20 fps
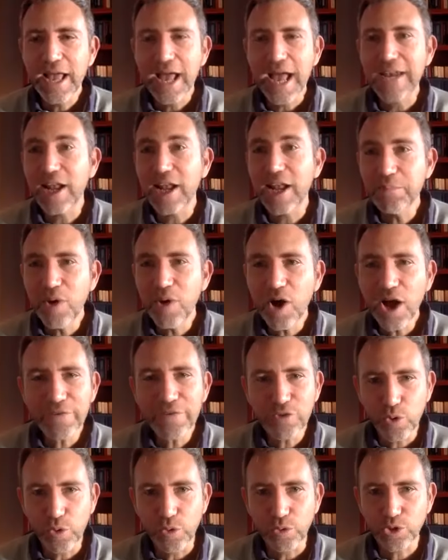And my,
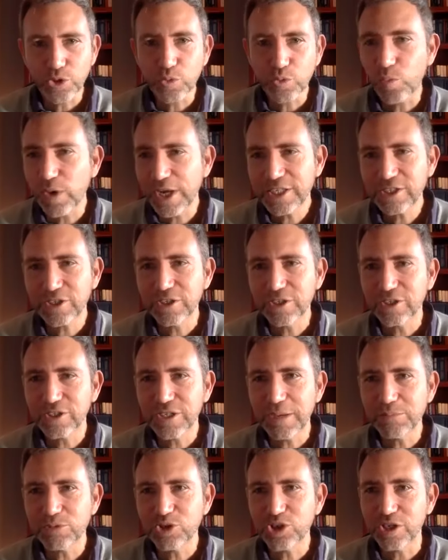of course, Western
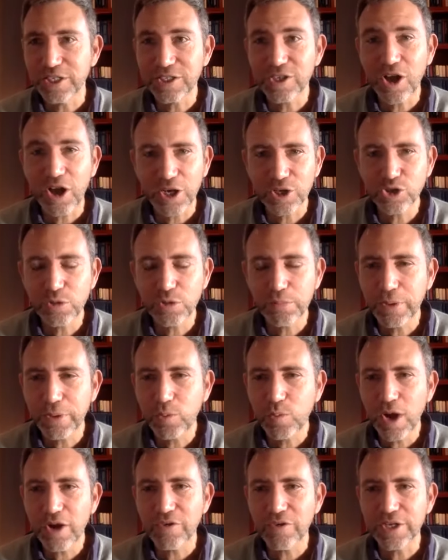assumption is I should be
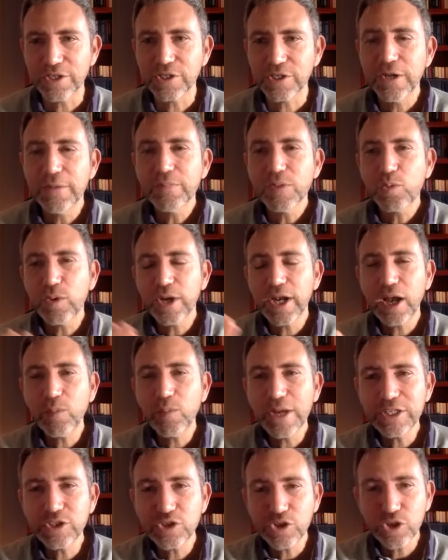worried. When I
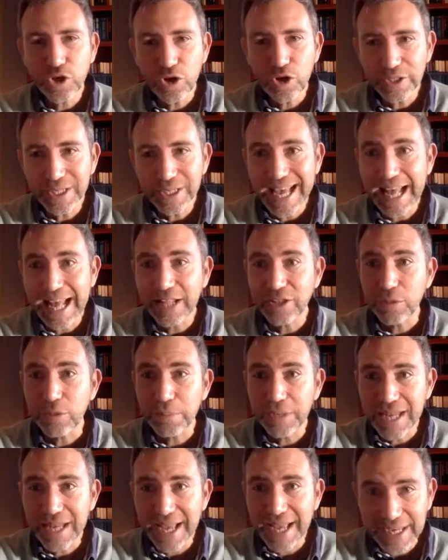went to Konkan, the
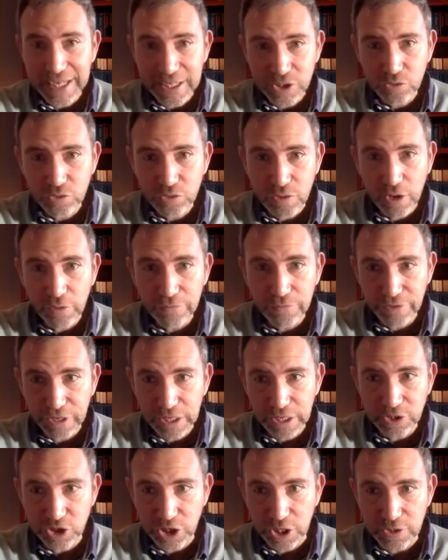B'nai Israel
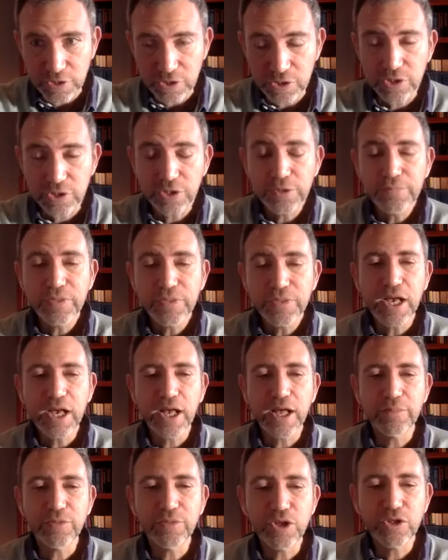villages
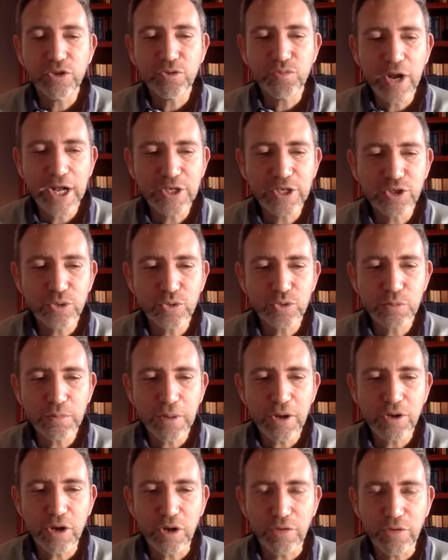that Rachel
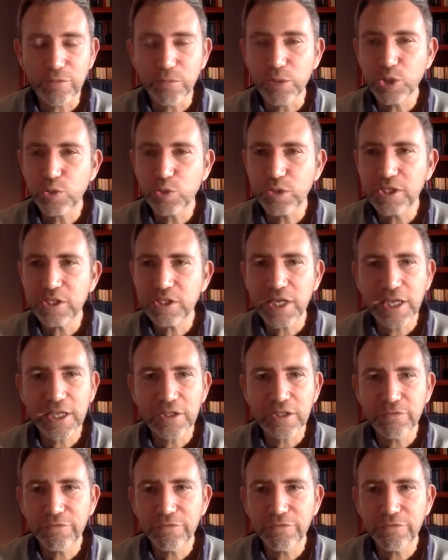spoke of and which we see in the